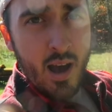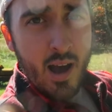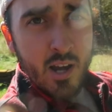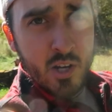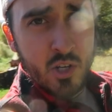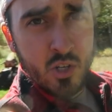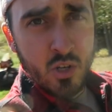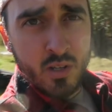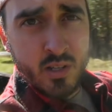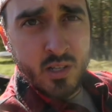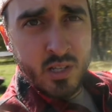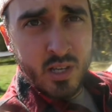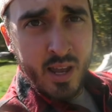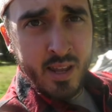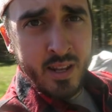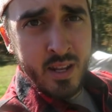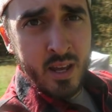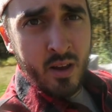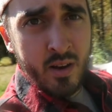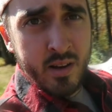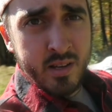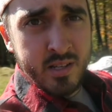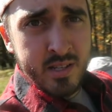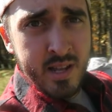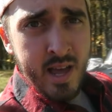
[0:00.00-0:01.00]
i should send
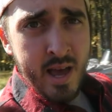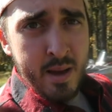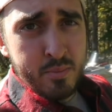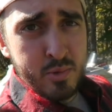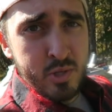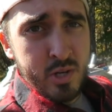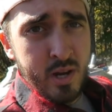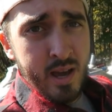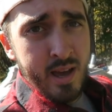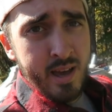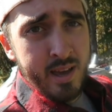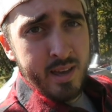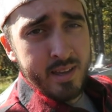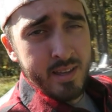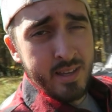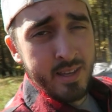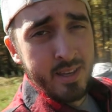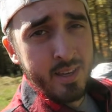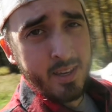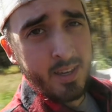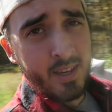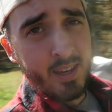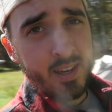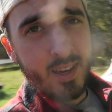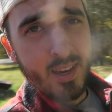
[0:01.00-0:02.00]
out a snapchat
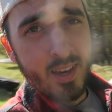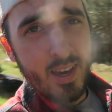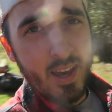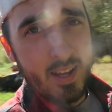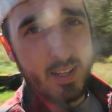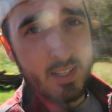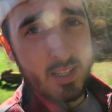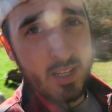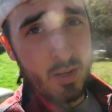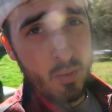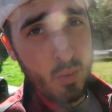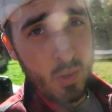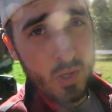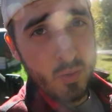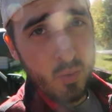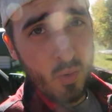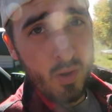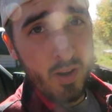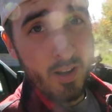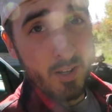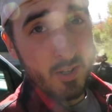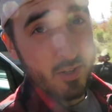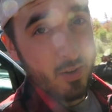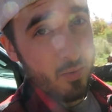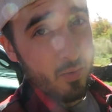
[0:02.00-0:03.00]
and see which
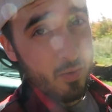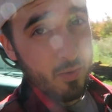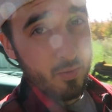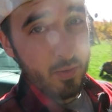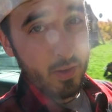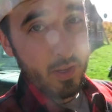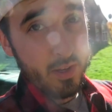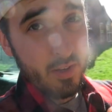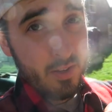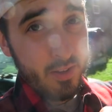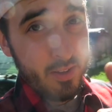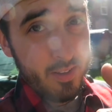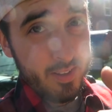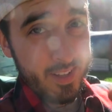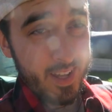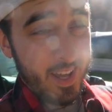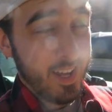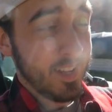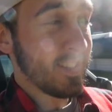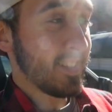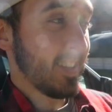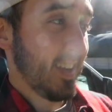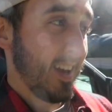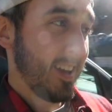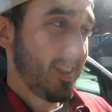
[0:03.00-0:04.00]
one i should reveal
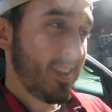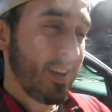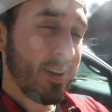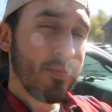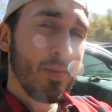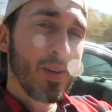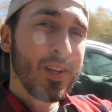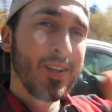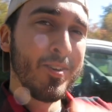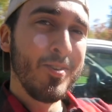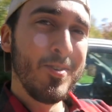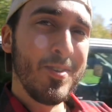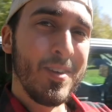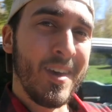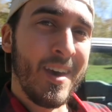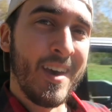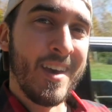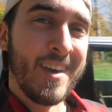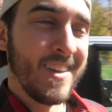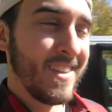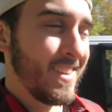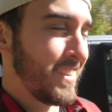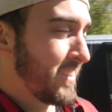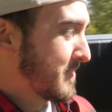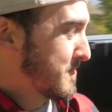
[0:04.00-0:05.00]
that's i think i'm gonna do
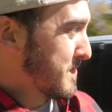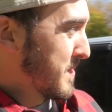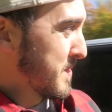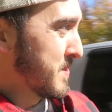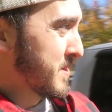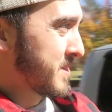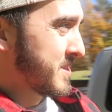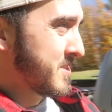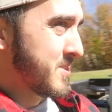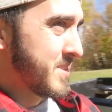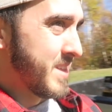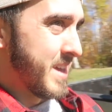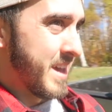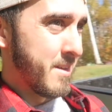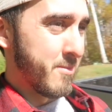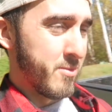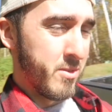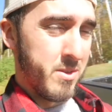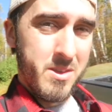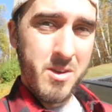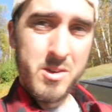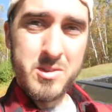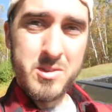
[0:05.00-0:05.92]
that i'm gonna do that for